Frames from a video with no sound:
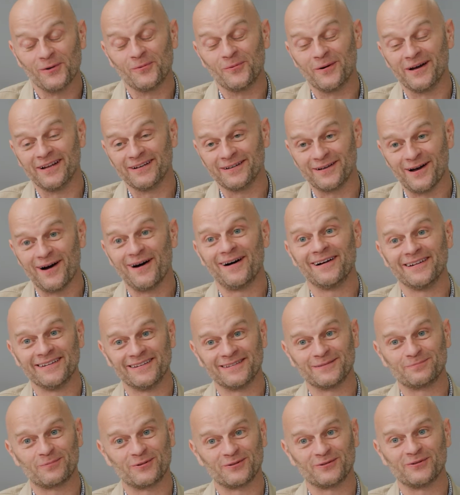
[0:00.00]
when God
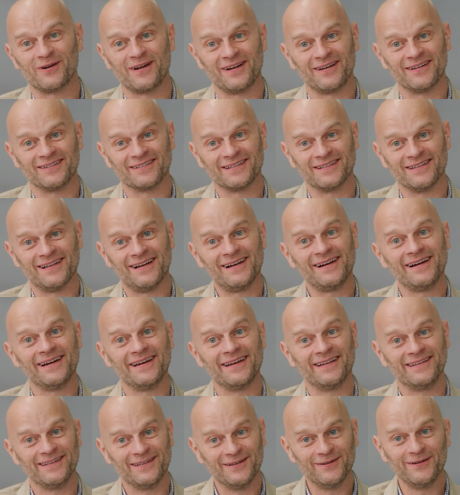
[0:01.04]
is portrayed as a
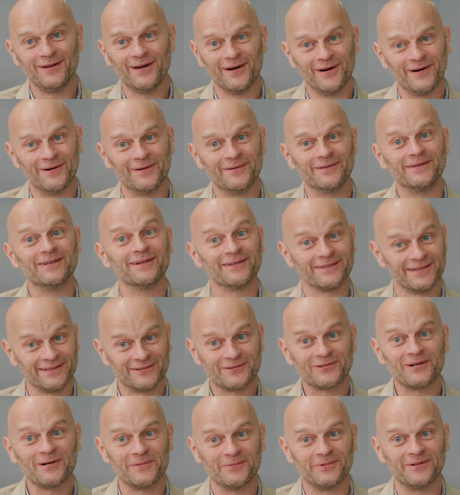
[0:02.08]
lion, you're in
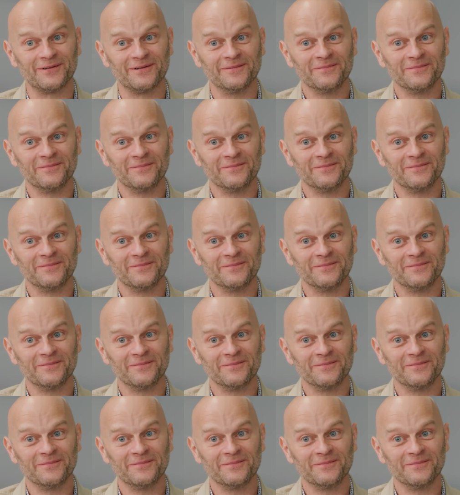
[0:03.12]
trouble.